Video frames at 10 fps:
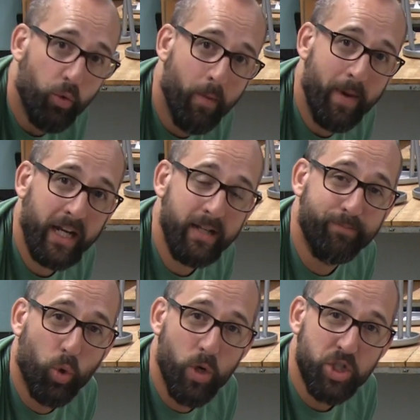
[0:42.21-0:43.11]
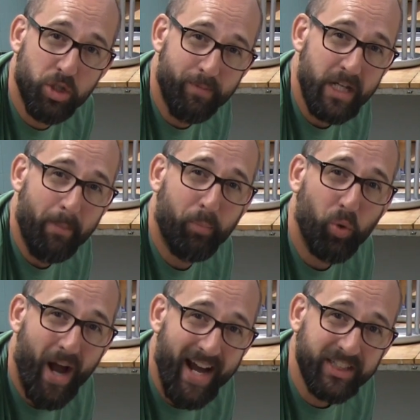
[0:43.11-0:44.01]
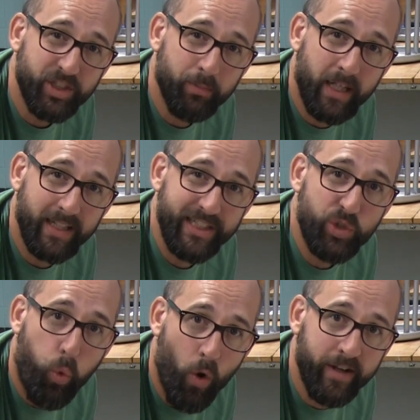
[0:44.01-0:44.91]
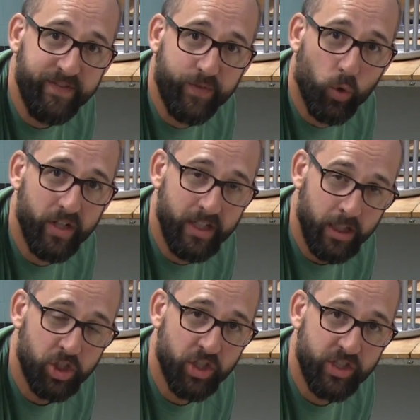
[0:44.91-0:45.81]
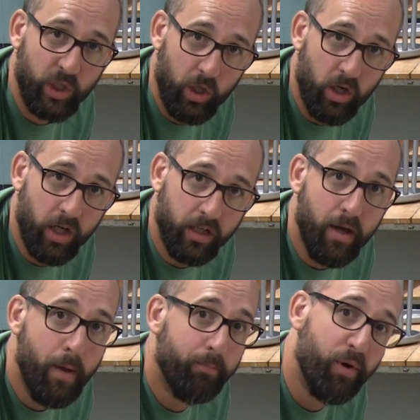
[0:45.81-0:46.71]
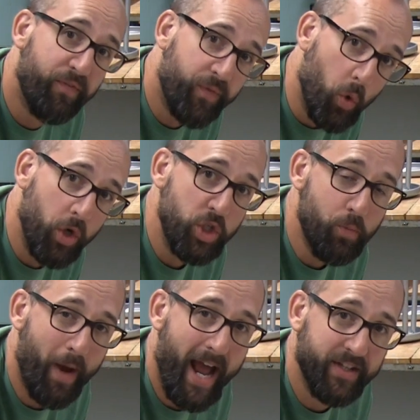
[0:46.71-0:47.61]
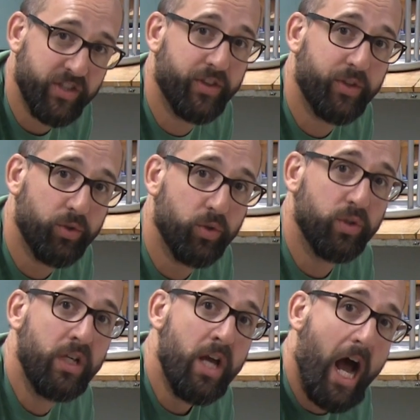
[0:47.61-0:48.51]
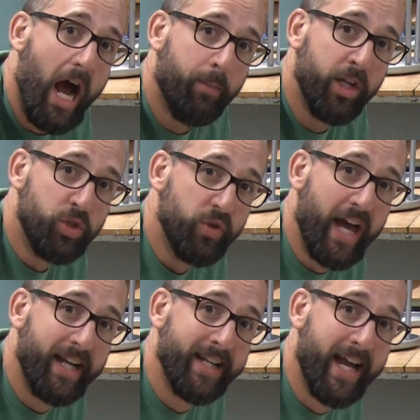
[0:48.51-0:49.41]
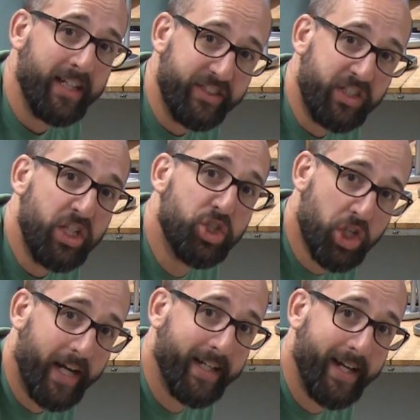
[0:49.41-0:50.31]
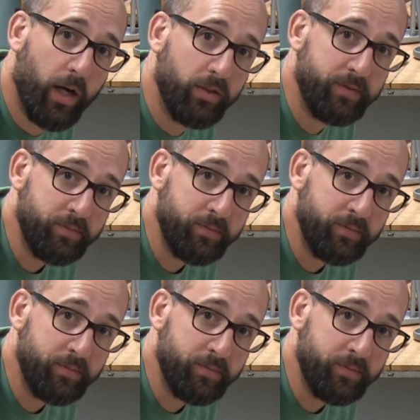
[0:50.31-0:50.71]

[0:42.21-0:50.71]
the remaining board should be approximately 24 inches long before you pass it through. I'm gonna do that next. Check it out.